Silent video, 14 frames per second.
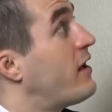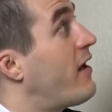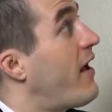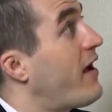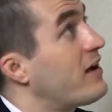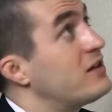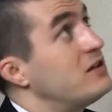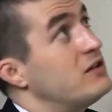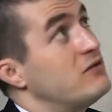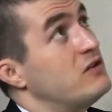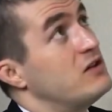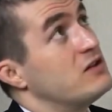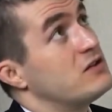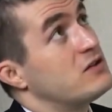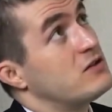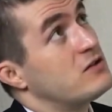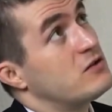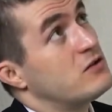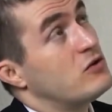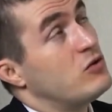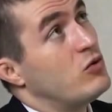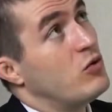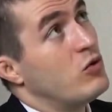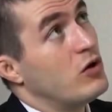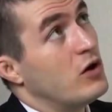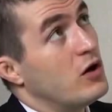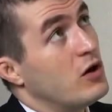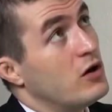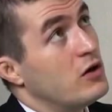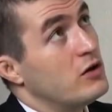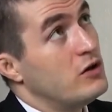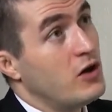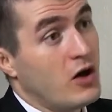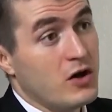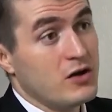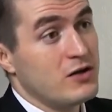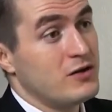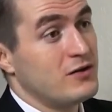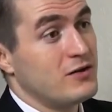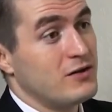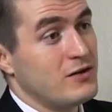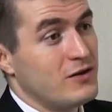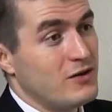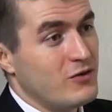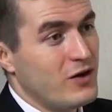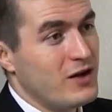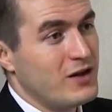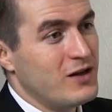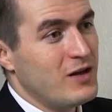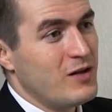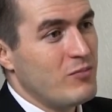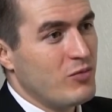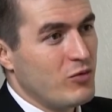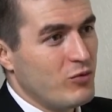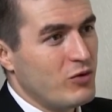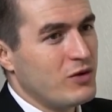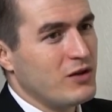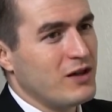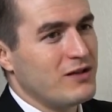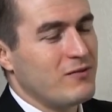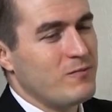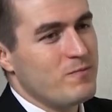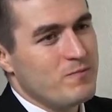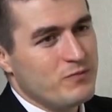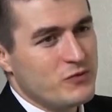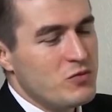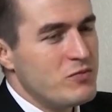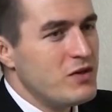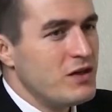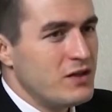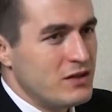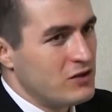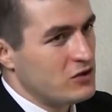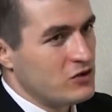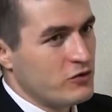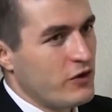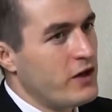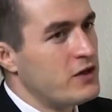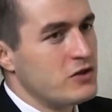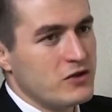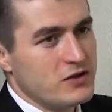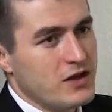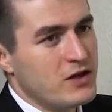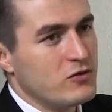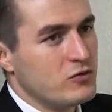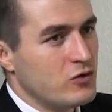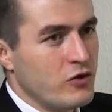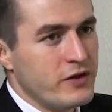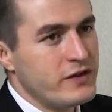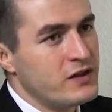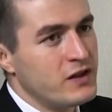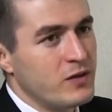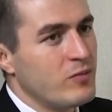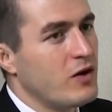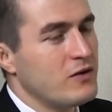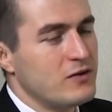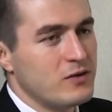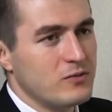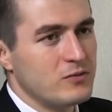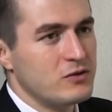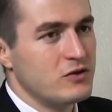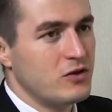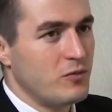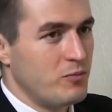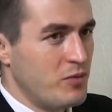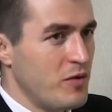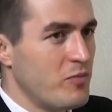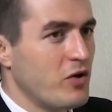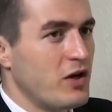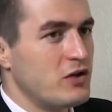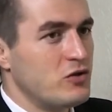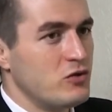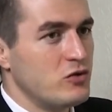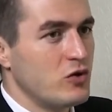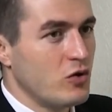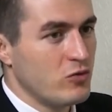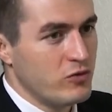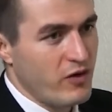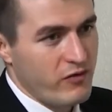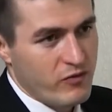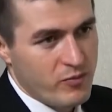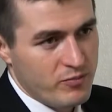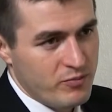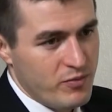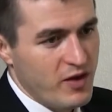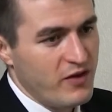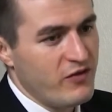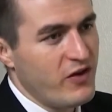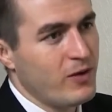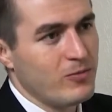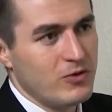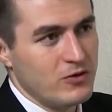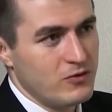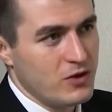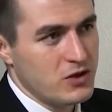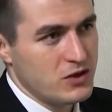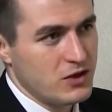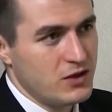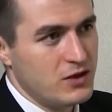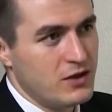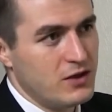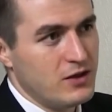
activists who are young, mm-hmm, right? Mm-hmm. But what, like to me, they're strangers. I don't know anything about them. The people I do know who have a big family in Russia,